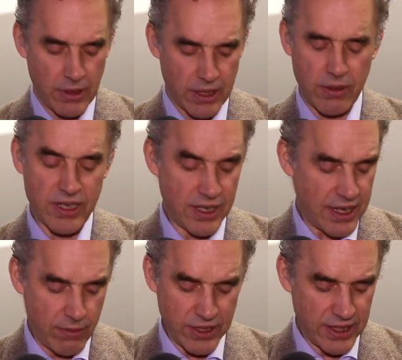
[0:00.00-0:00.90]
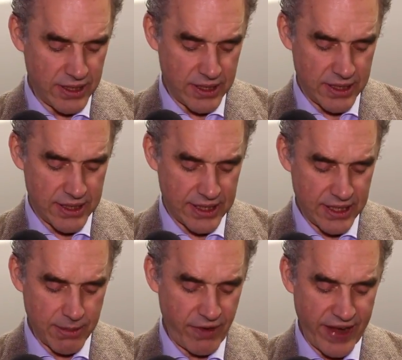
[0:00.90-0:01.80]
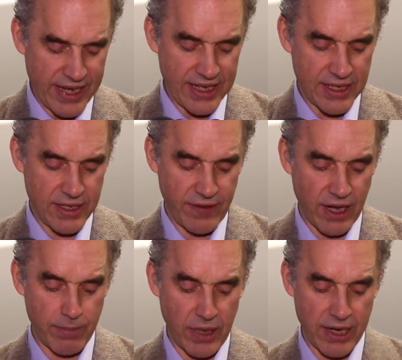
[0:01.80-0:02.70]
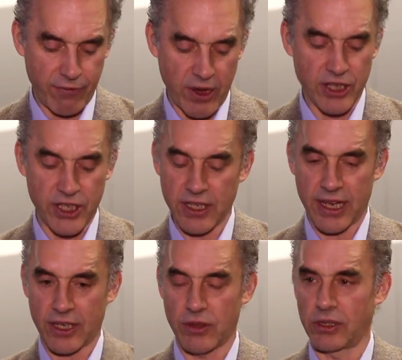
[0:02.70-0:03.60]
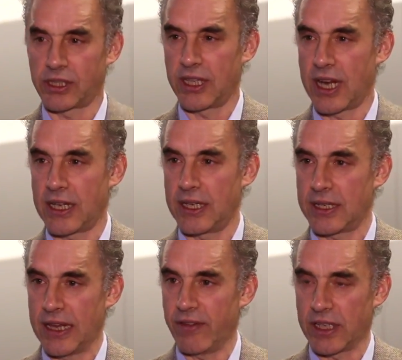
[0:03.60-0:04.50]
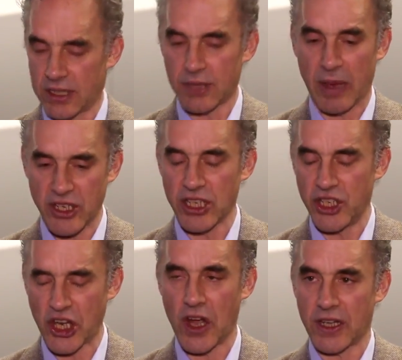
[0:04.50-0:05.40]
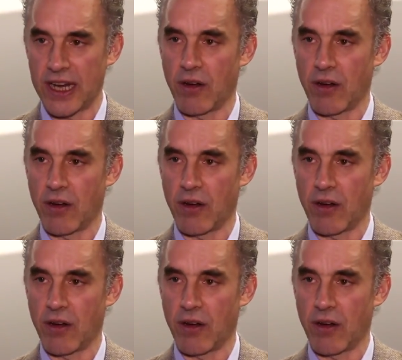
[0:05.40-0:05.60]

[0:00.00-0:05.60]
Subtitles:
But it was a system of ideas developed by French intellectuals in the 1970s, especially Jacques